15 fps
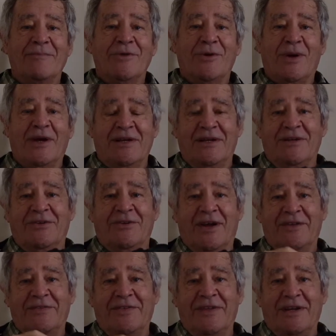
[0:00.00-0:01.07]
quite
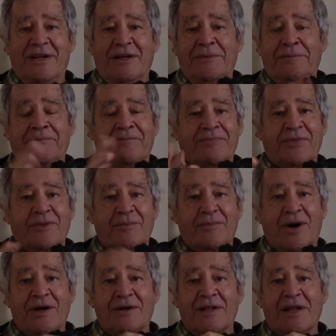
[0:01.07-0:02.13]
interested in
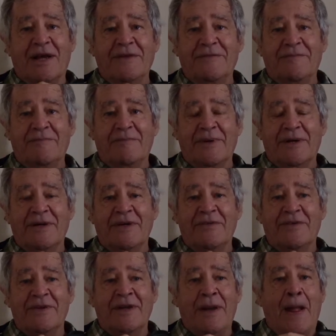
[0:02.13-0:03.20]
wildlife and
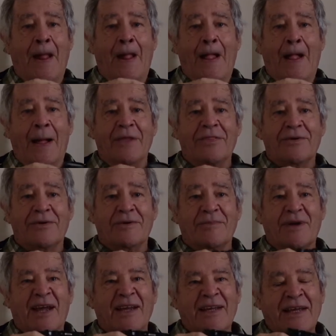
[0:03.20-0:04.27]
birds, and I thought,
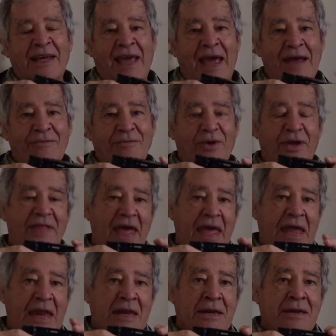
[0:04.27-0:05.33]
well, I can get
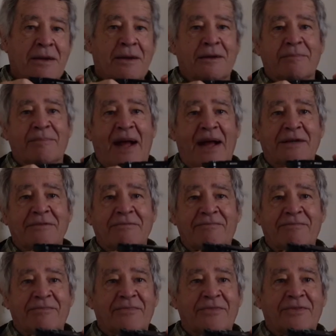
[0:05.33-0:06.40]
within about
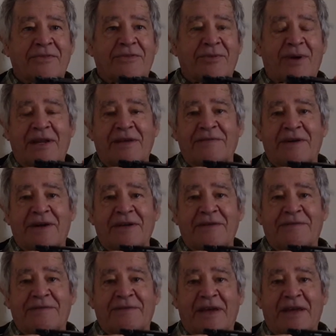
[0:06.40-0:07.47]
25
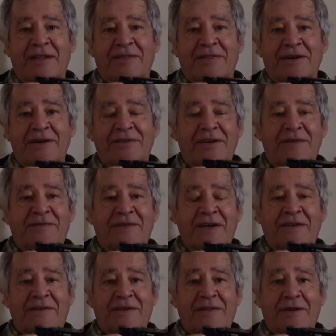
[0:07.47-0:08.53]
feet, 30
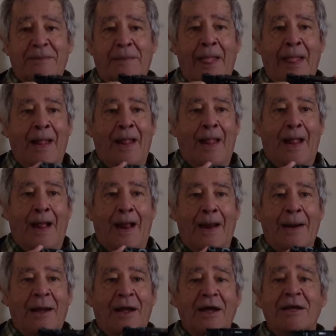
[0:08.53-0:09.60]
feet of them,
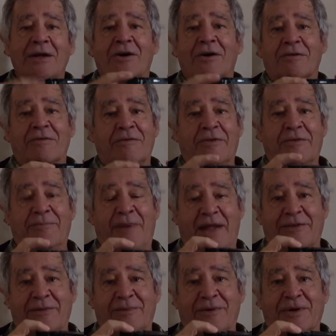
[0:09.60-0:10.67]
and I got a
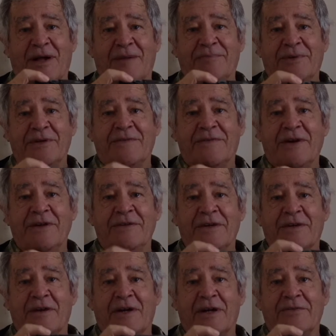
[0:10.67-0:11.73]
respectable couple of
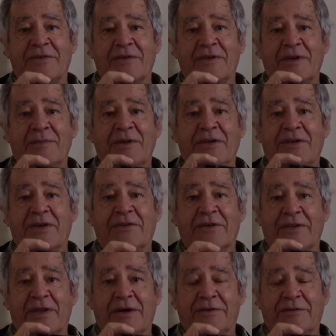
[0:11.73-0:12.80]
photographs, images of
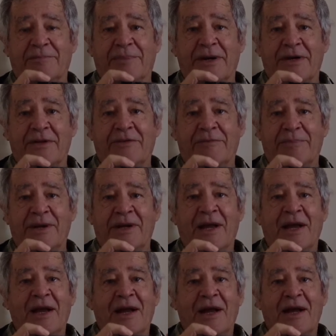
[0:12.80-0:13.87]
those birds, but
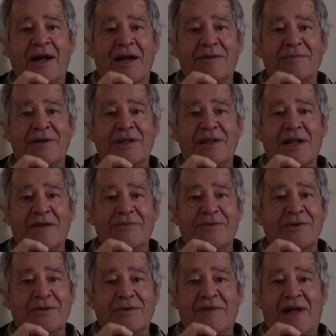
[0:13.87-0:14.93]
I would love
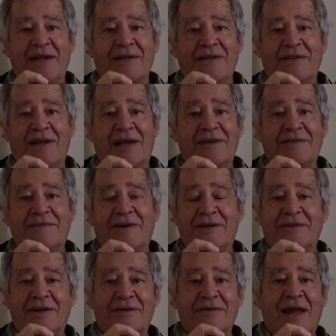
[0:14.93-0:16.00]
to have had a
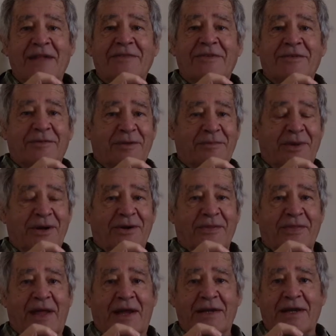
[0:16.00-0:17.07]
telephoto lens with me
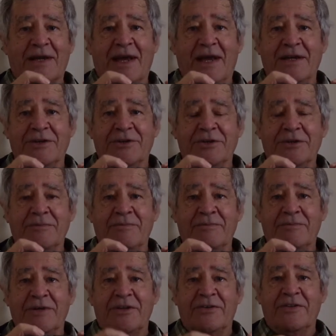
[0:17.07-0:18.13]
on that occasion,
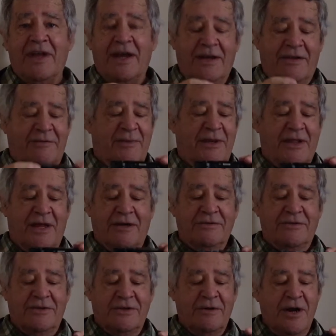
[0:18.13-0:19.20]
which takes me though
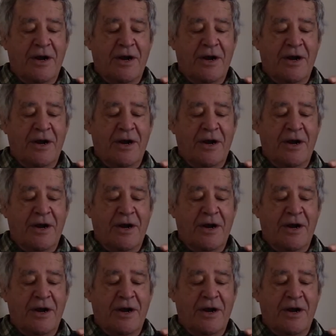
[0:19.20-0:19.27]
to,